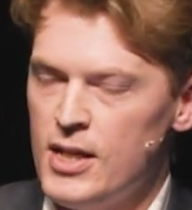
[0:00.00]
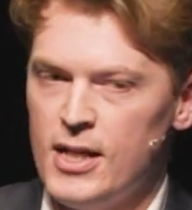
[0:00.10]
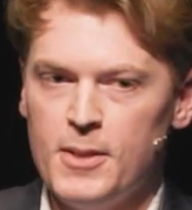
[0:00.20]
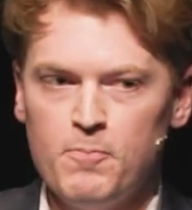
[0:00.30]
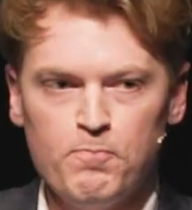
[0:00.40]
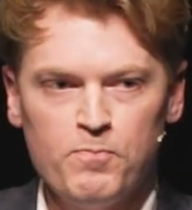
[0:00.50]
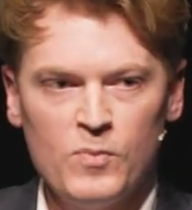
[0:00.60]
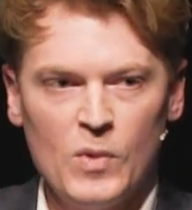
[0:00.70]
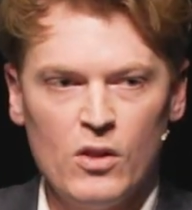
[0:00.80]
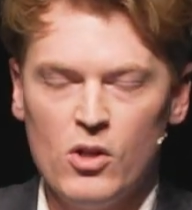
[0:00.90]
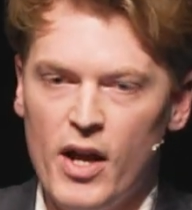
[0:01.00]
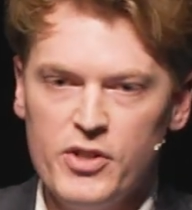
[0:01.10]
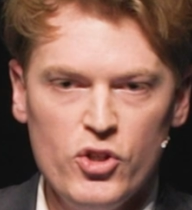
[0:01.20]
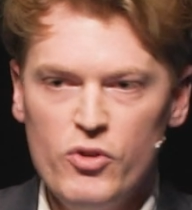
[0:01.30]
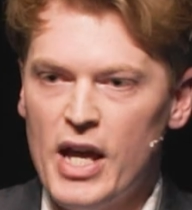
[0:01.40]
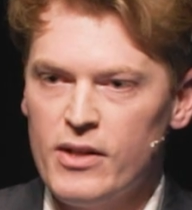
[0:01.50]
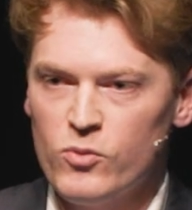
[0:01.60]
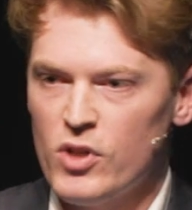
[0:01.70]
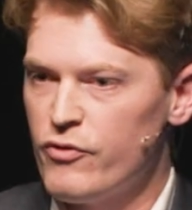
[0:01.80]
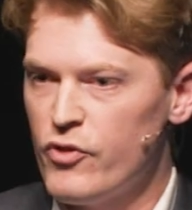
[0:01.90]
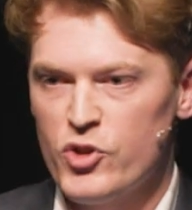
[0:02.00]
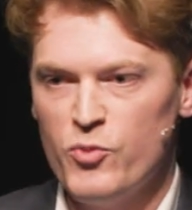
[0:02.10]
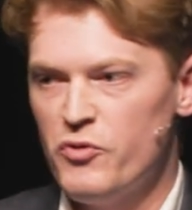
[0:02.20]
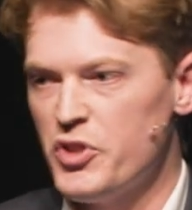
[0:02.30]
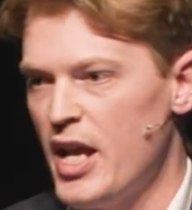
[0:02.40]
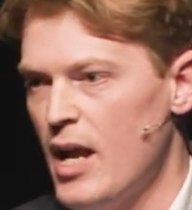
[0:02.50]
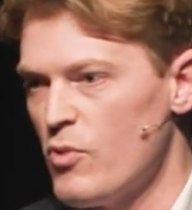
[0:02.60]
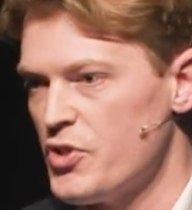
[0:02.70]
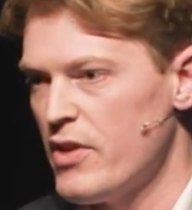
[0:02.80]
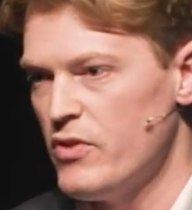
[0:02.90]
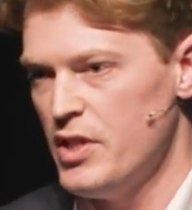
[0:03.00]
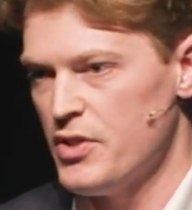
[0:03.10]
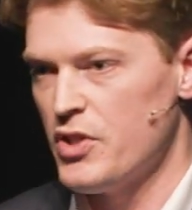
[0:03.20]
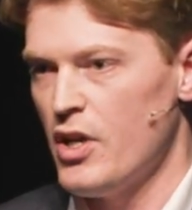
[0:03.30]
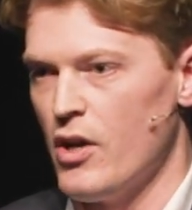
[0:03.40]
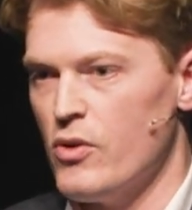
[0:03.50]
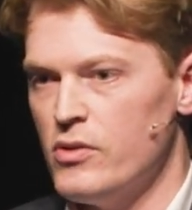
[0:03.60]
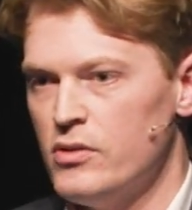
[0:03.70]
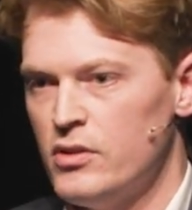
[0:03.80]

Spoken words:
I knew that when I first moved to Canberra 7 years ago.